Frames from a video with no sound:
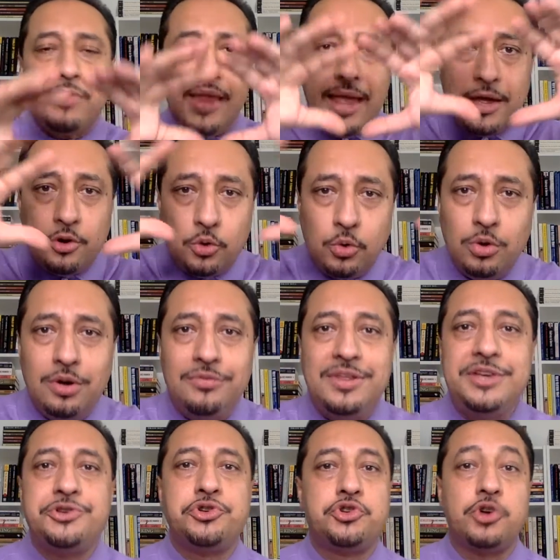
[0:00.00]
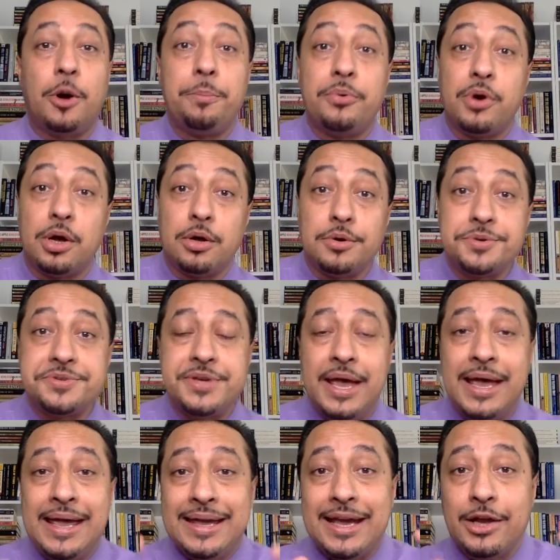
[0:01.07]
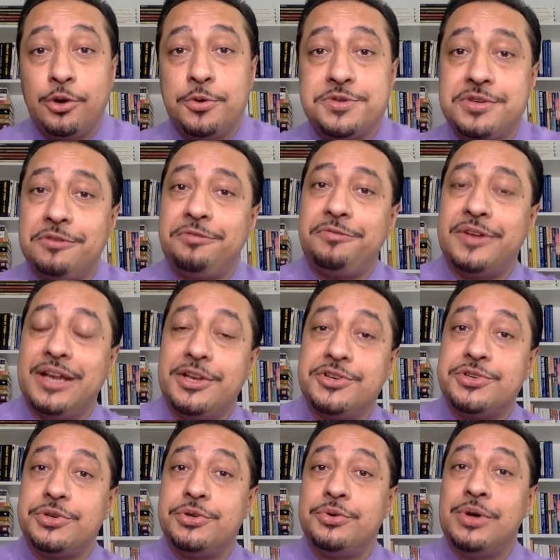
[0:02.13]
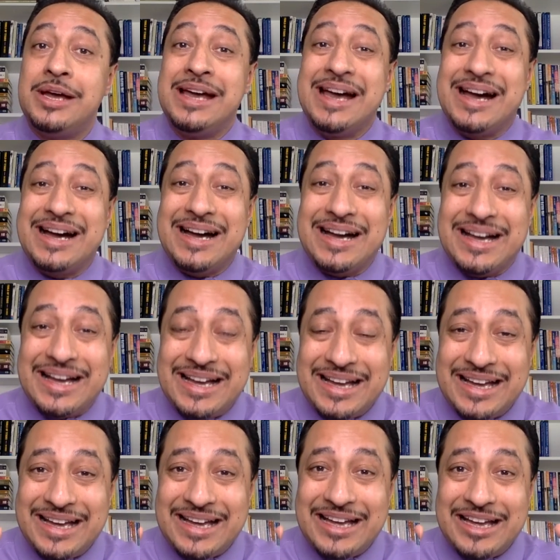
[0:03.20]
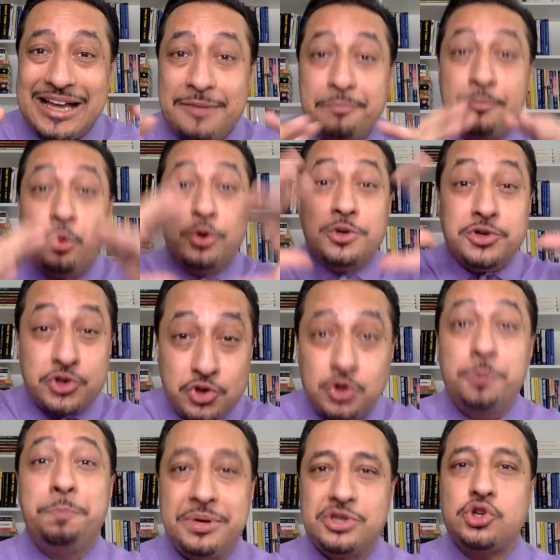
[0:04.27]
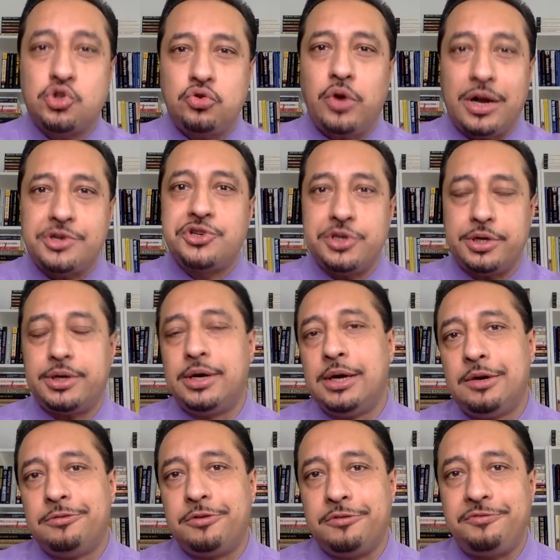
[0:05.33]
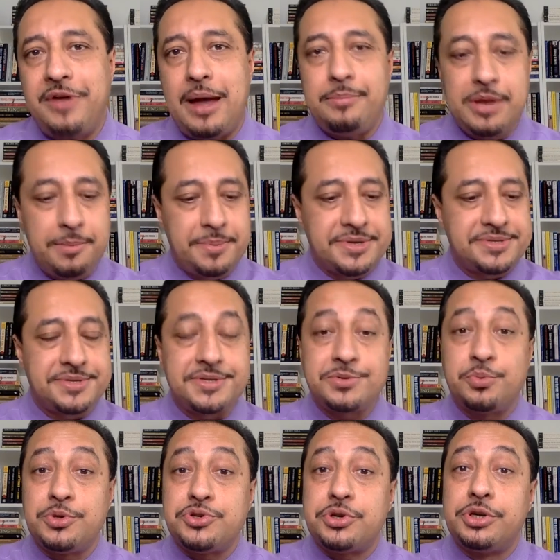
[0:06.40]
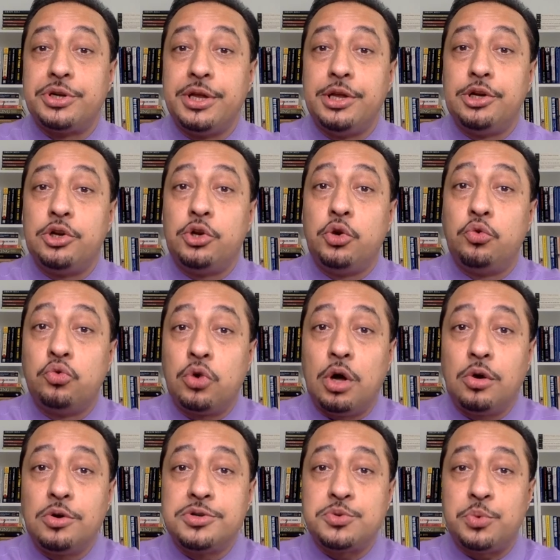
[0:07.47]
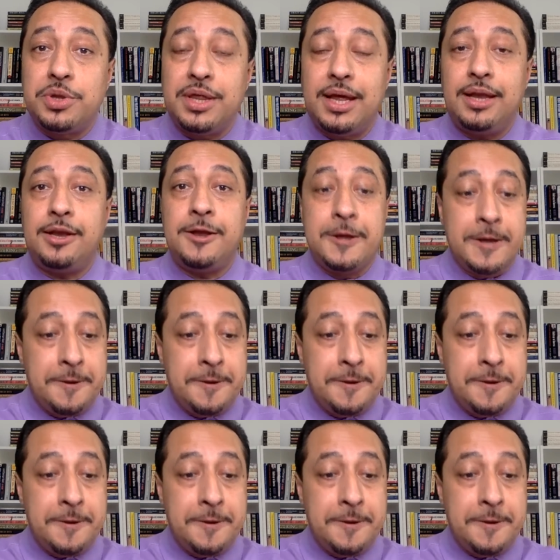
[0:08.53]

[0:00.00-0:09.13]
And all of these job roles can also fit into a more superstructure for a family business, which could include roles within